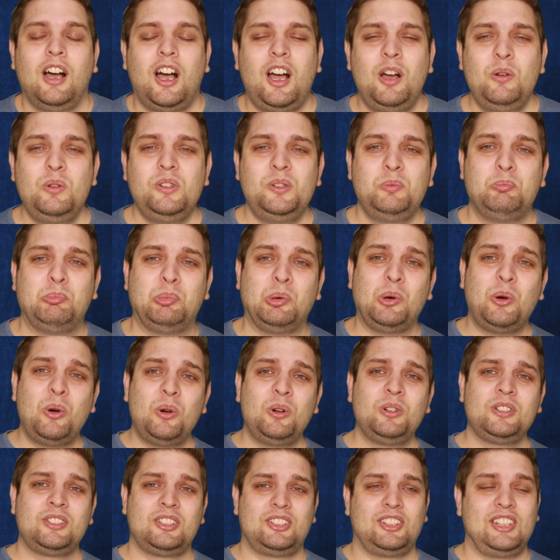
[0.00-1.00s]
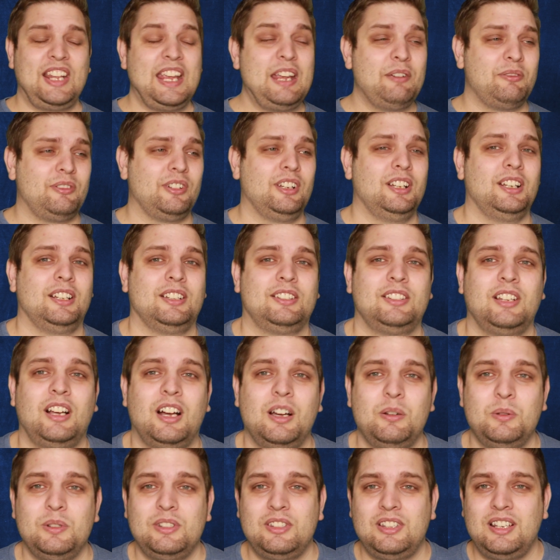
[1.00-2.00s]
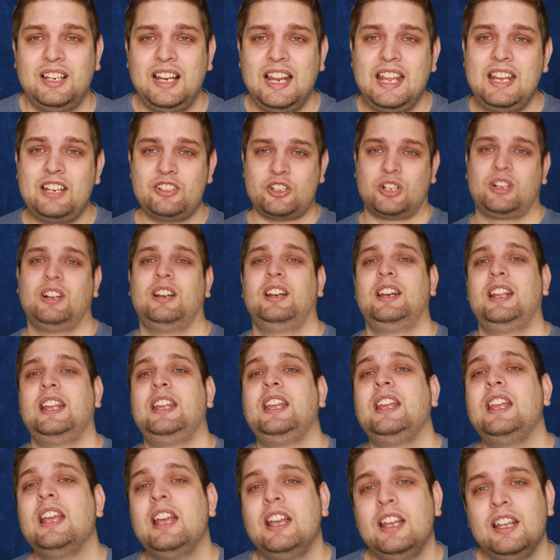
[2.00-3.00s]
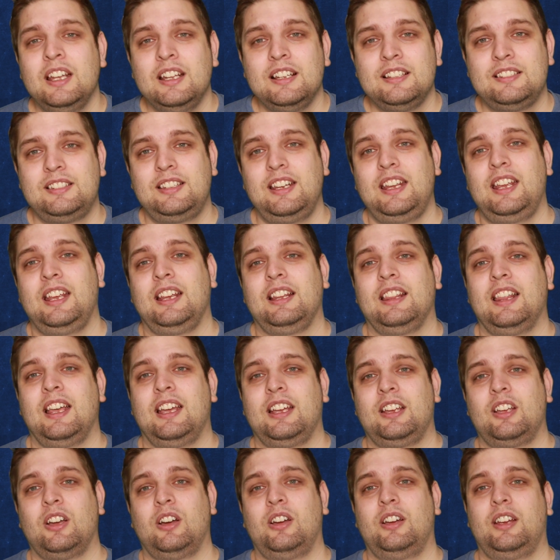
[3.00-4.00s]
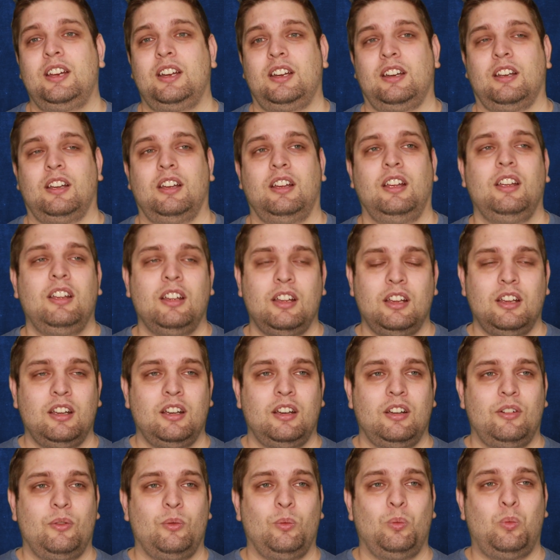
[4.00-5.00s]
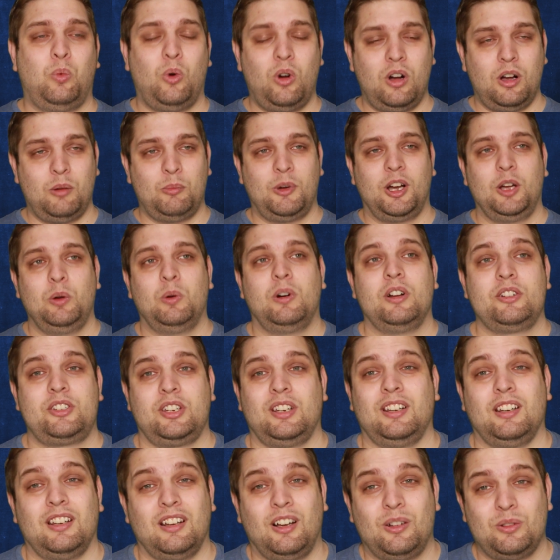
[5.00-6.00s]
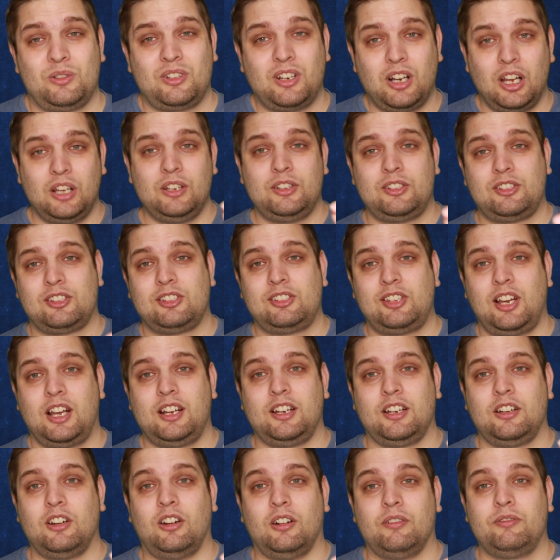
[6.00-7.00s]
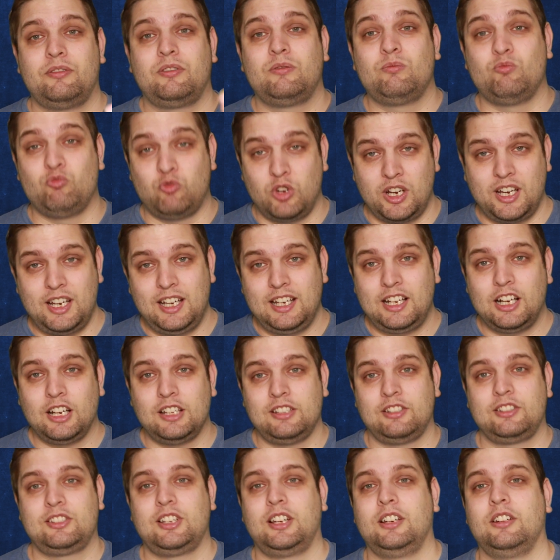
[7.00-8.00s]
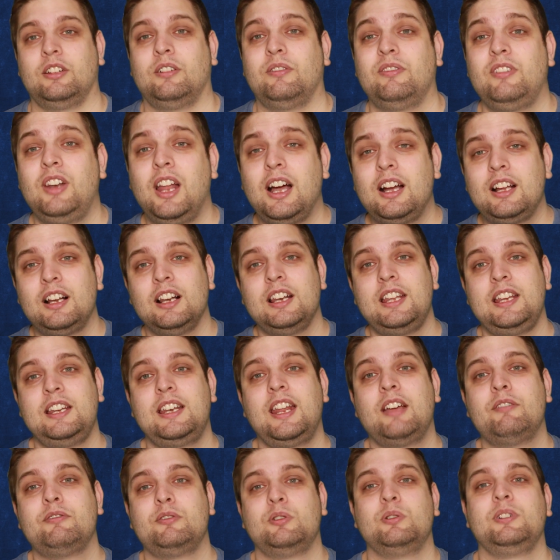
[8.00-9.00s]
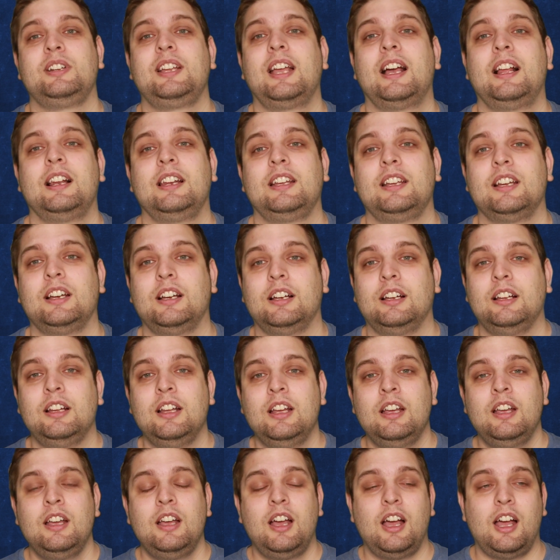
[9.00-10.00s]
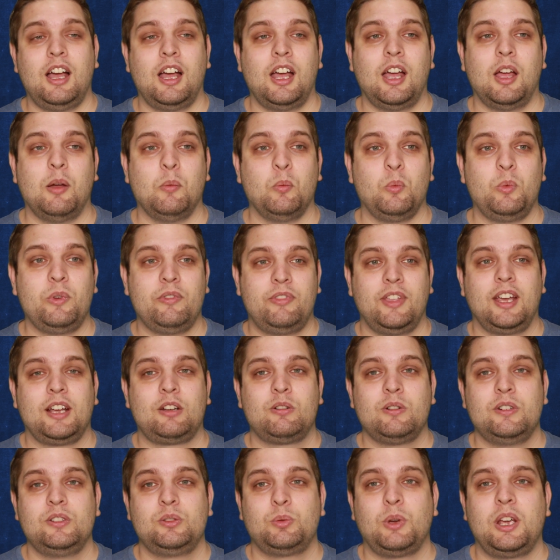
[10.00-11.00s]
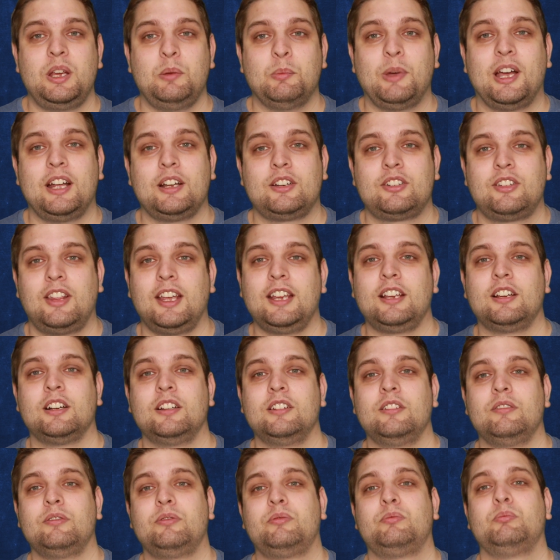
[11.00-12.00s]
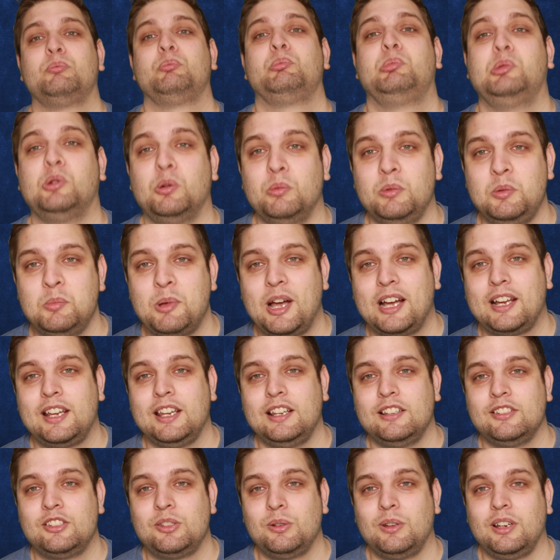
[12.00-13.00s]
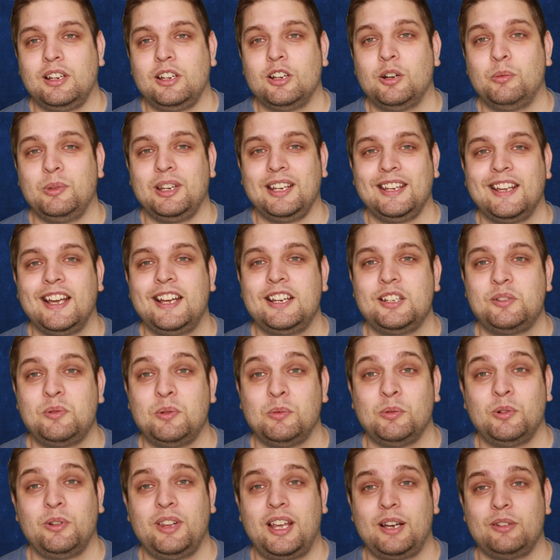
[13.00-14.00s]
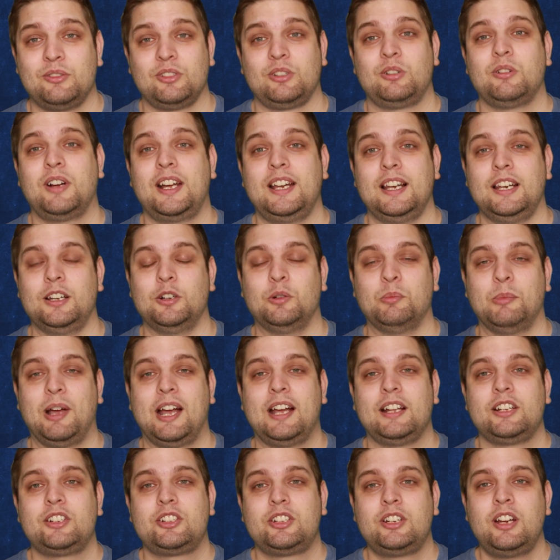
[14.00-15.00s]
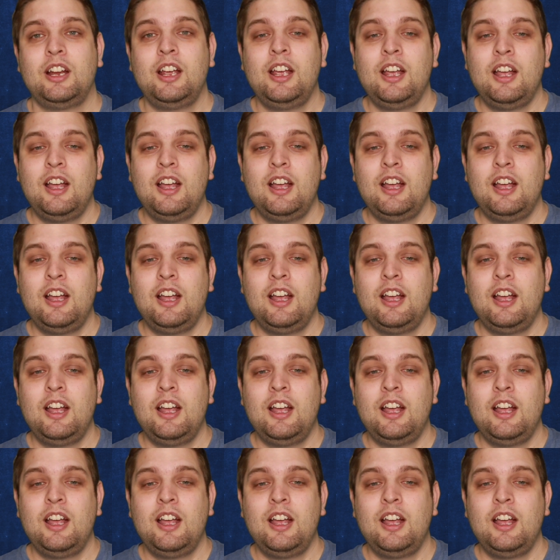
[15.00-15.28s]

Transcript: I was bored stiffless. I was literally sitting there going, what am I watching? I was close to turning off, really close to turning off. Luckily, Neville and Gallagher, with their cruiserweight match, they kind of brought me back into it and got me engaged a bit more. That was a great little match.